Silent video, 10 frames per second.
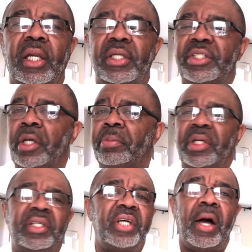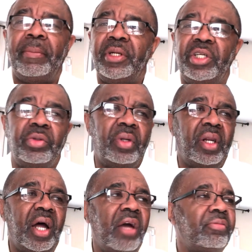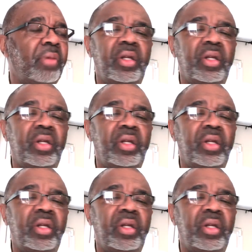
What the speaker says: If something's happened to you in life,